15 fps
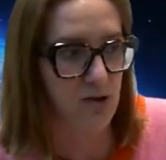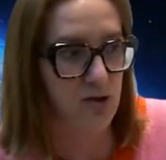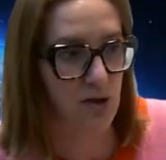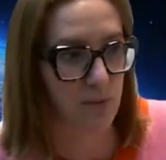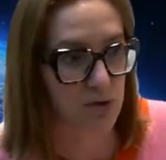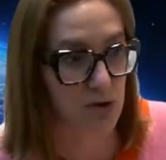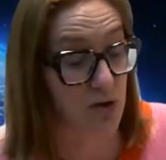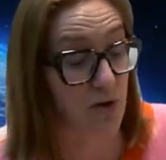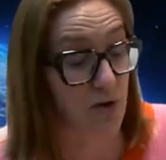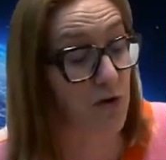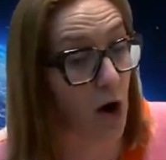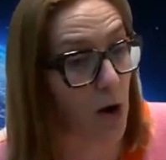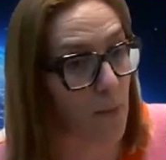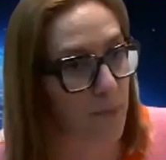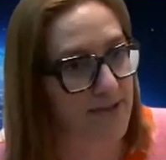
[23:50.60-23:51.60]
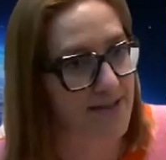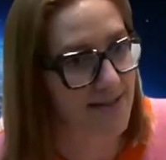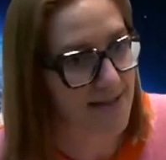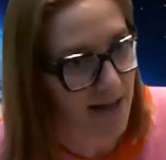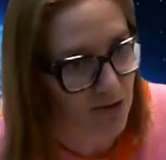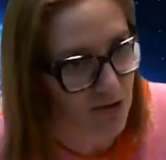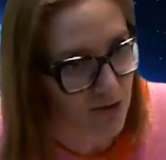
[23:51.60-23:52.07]
some sort of common
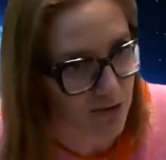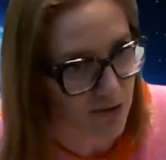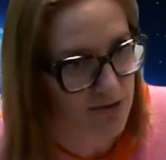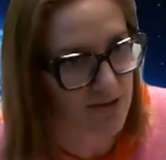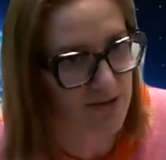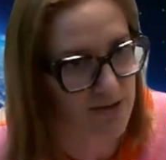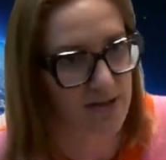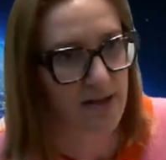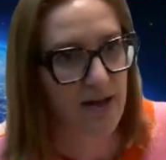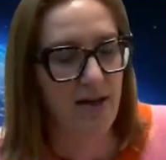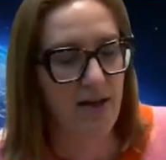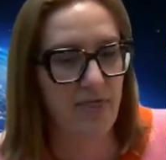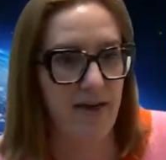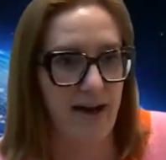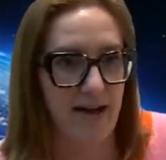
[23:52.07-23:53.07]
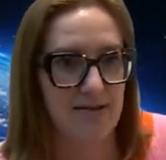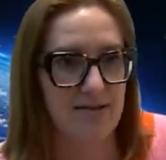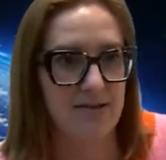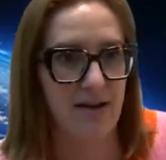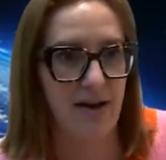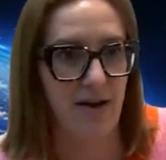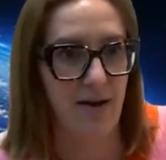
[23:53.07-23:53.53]
standards
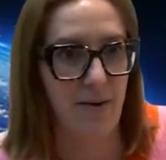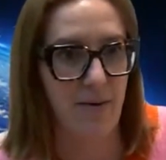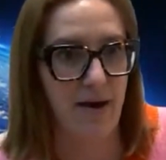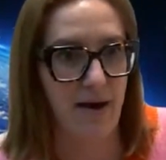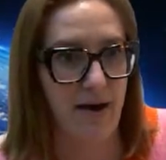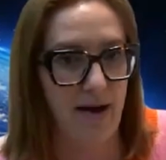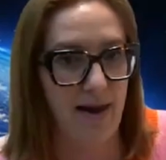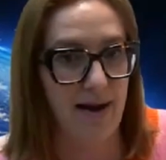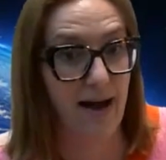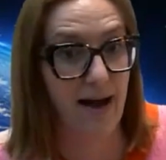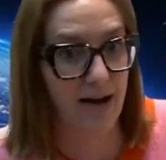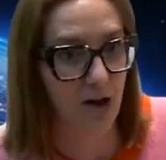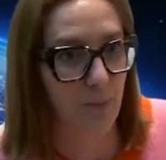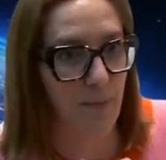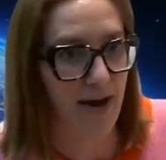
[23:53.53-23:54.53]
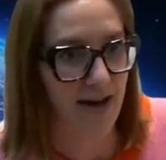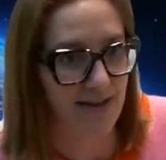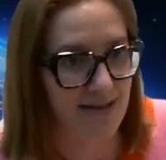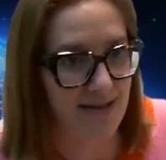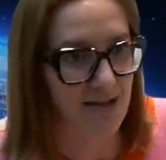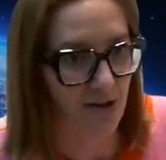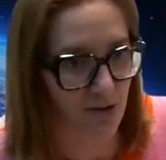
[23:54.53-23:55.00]
that
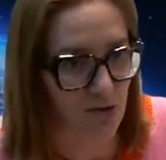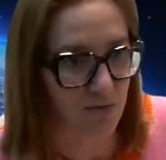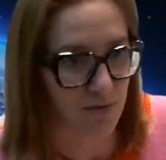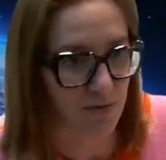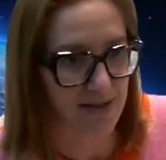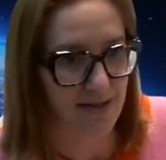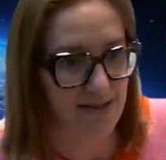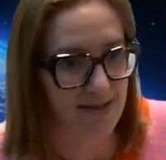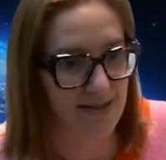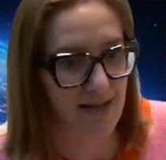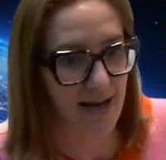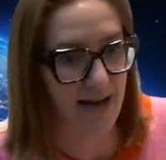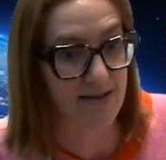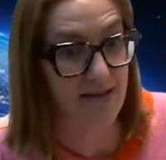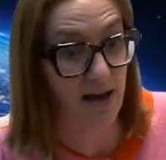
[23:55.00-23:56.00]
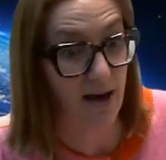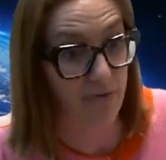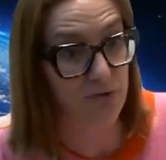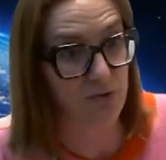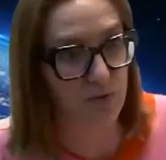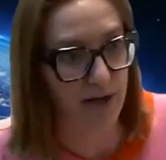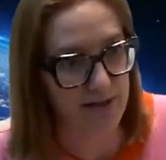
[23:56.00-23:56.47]
like-minded countries and states
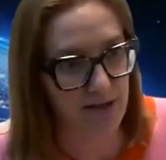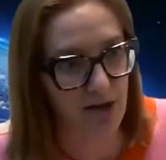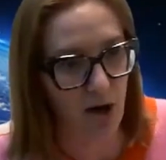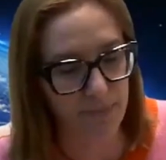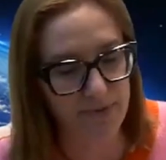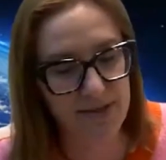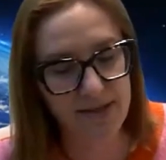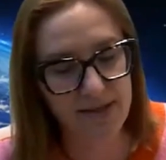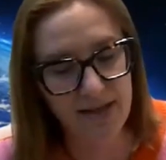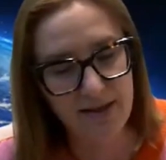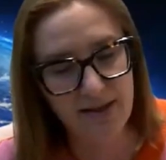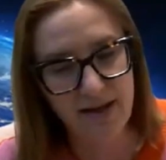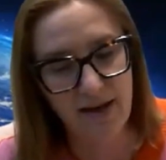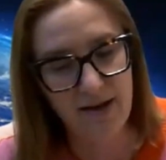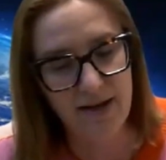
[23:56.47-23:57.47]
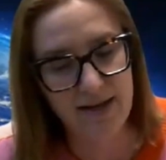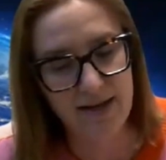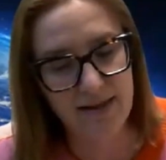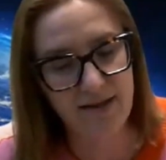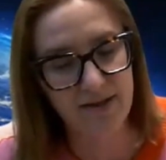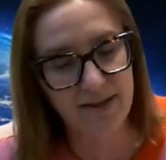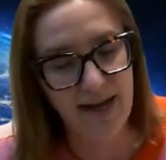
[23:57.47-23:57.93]
have to adopt in
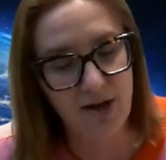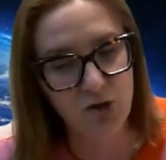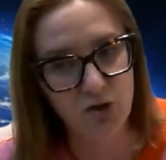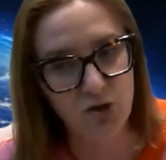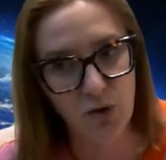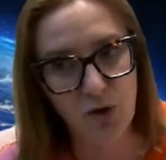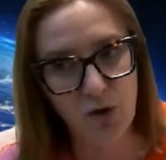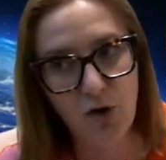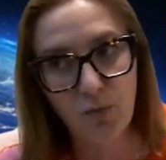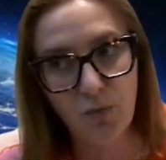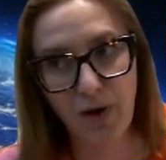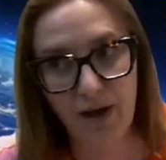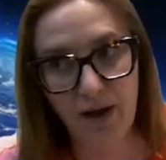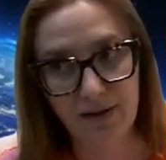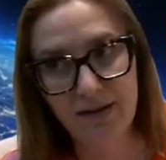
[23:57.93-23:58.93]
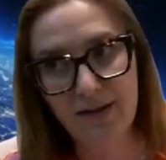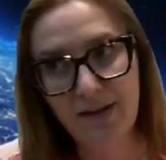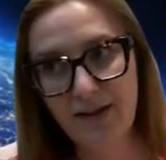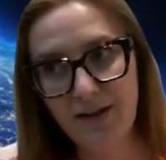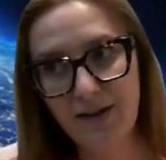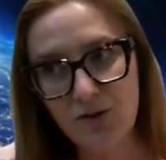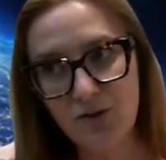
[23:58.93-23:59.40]
their national law, well,
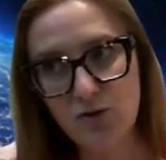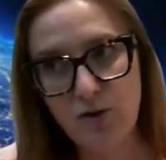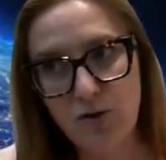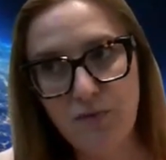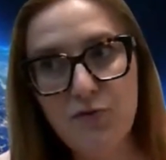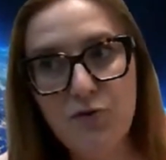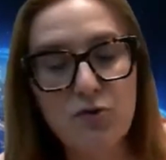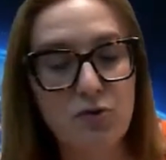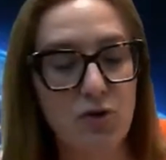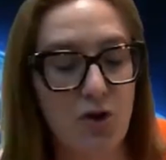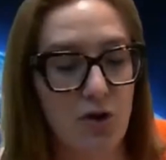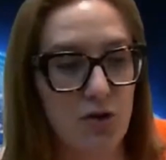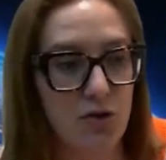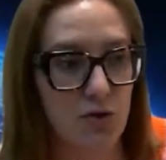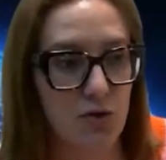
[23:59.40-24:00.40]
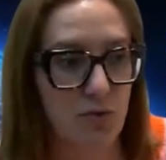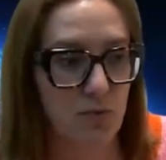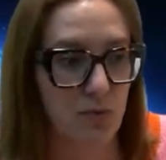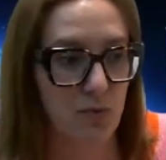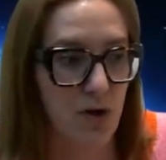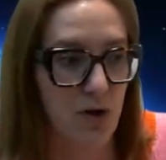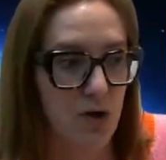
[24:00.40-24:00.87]
sort of you
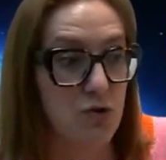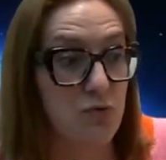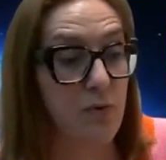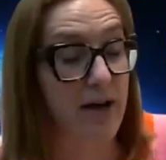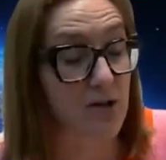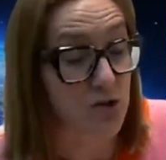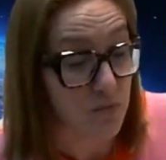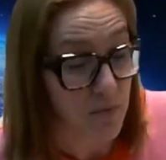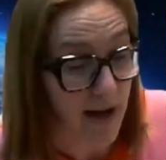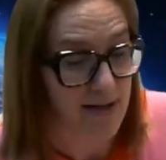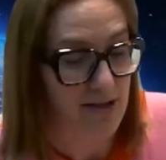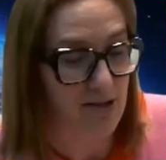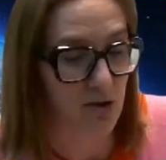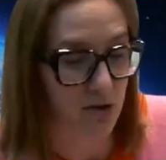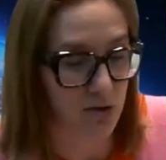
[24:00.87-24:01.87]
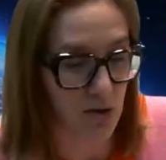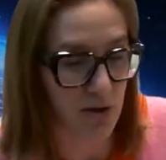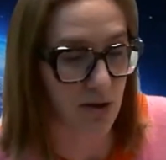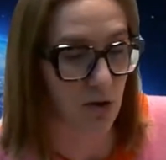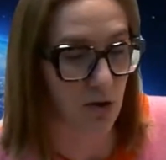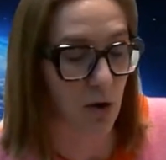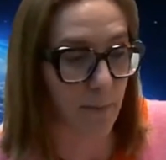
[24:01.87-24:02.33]
address not
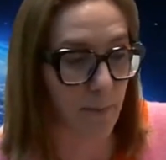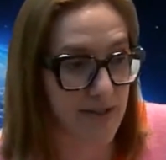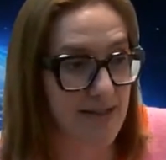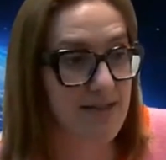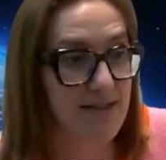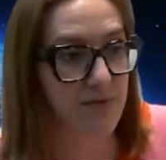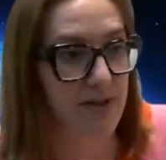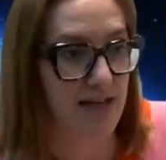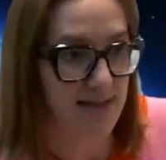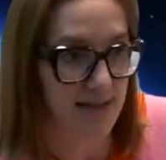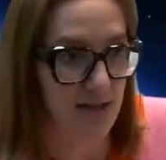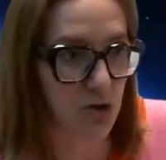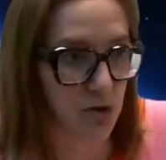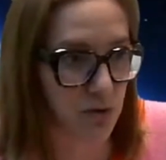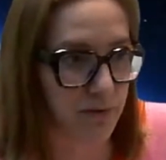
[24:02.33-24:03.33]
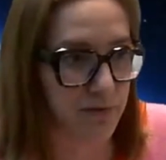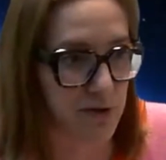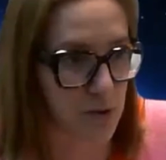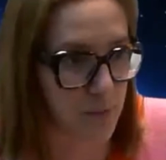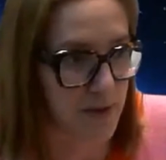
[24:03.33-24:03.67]
only the competitiveness issue for